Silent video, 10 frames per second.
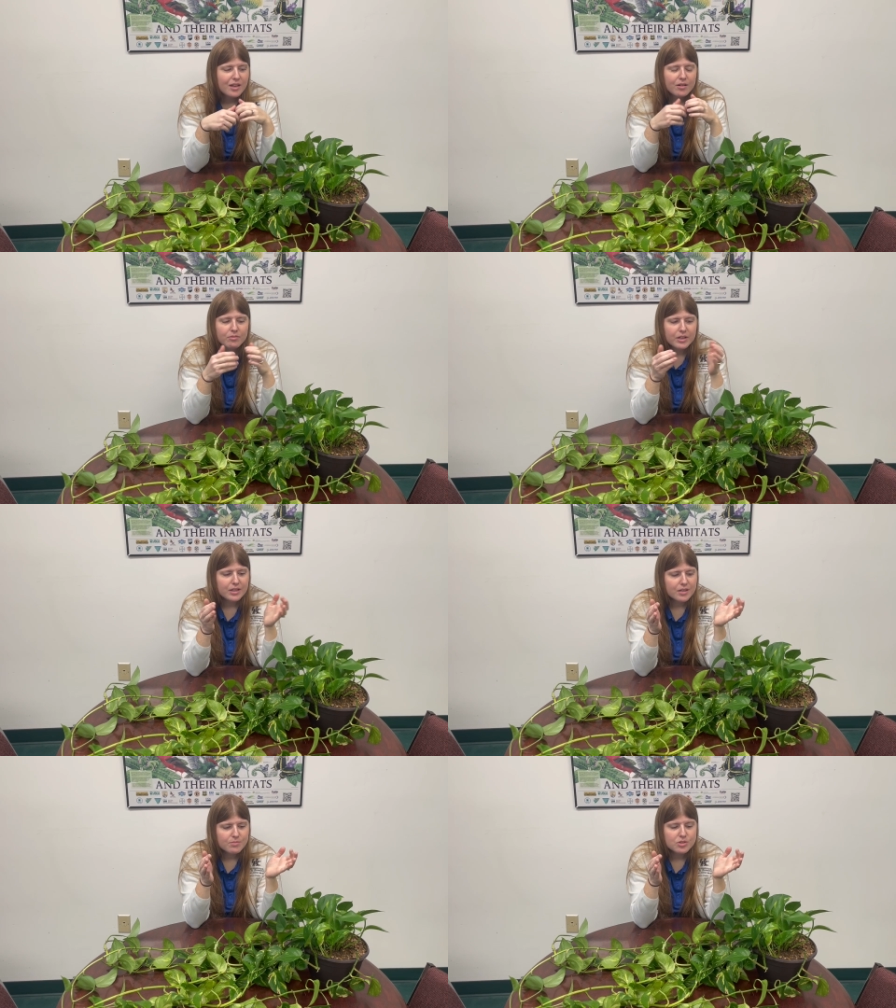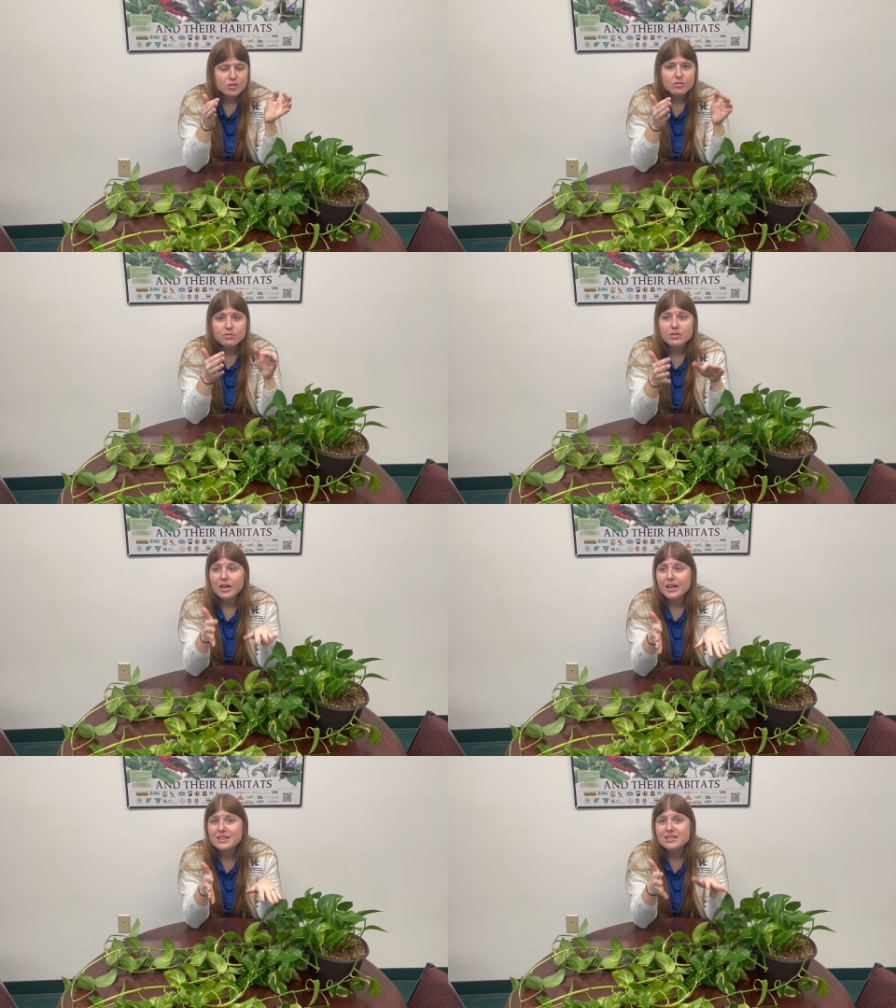When it comes to
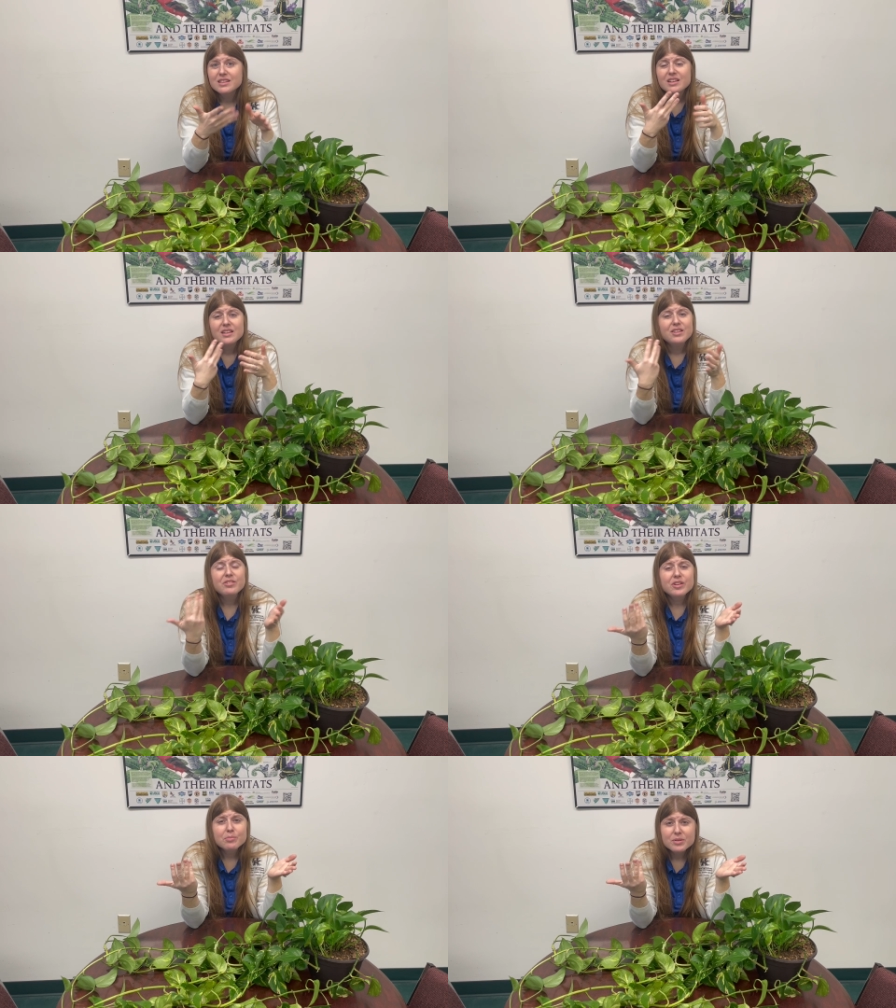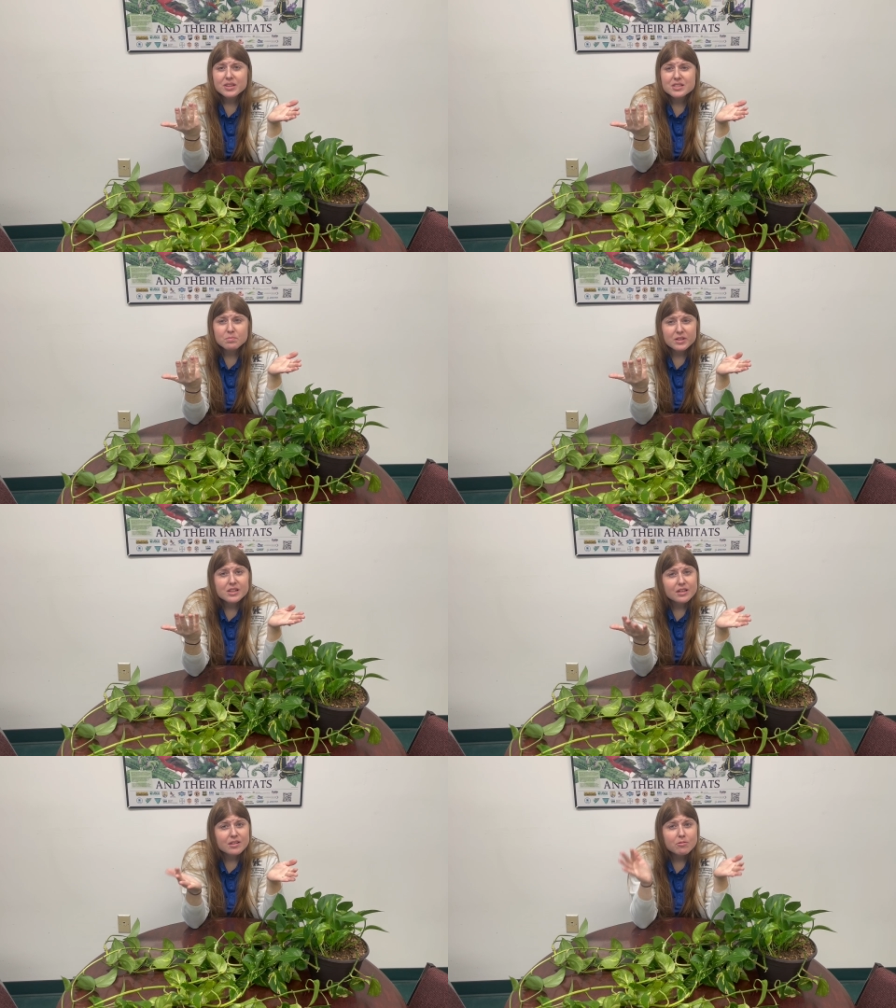light, you can put this
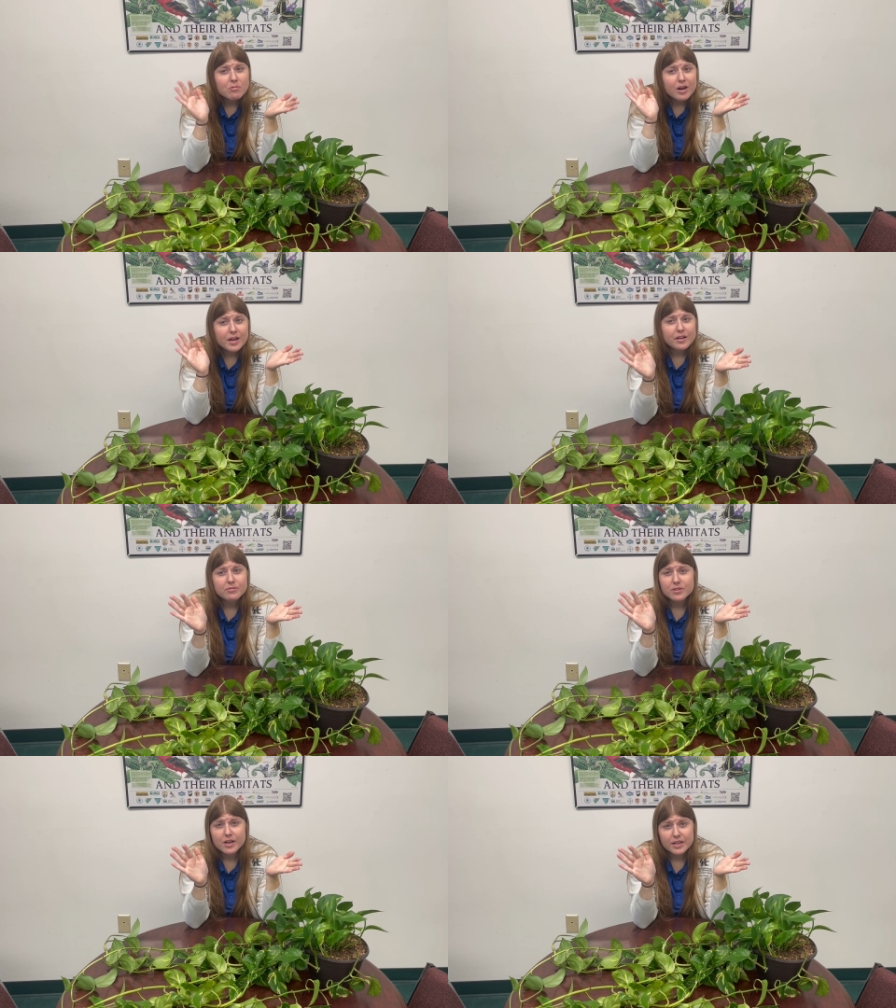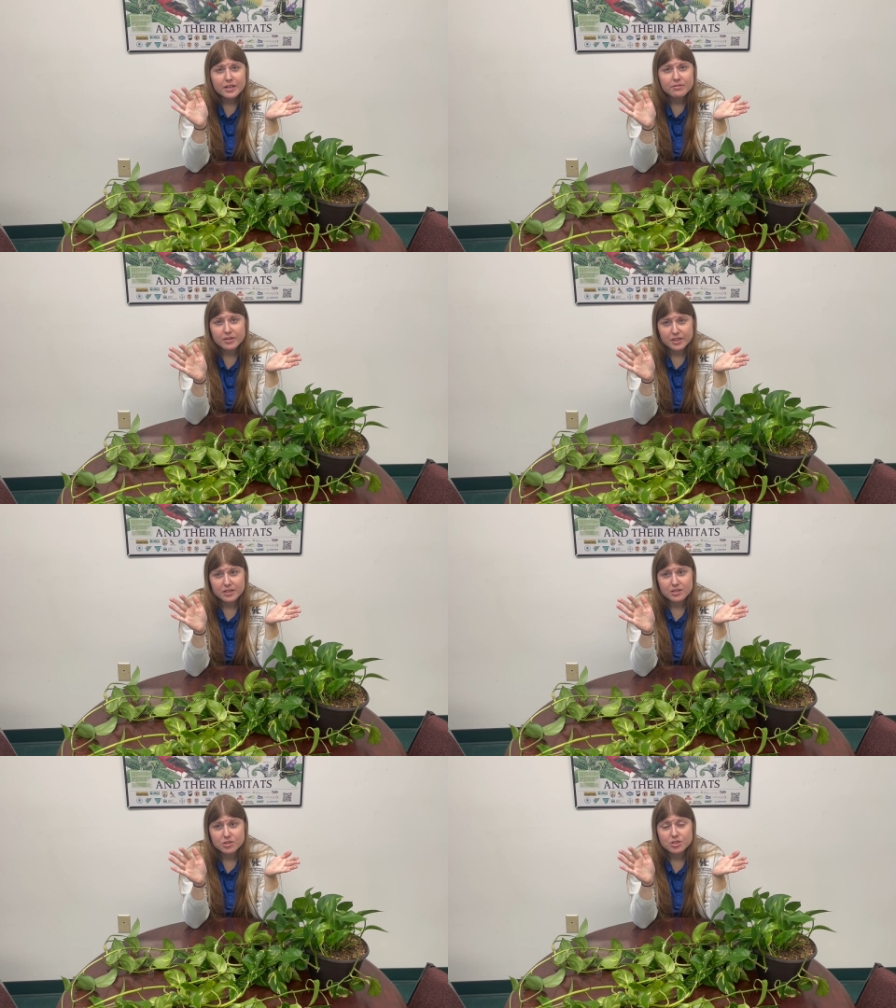plant in a wide variety of light
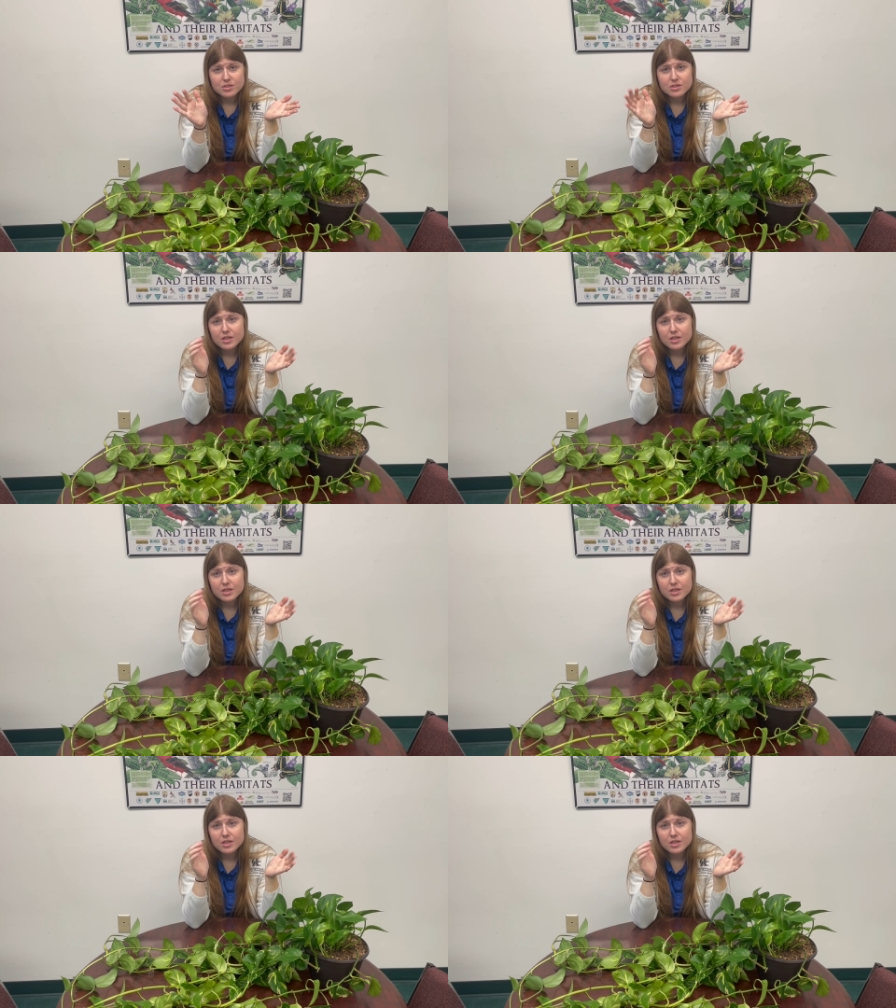conditions.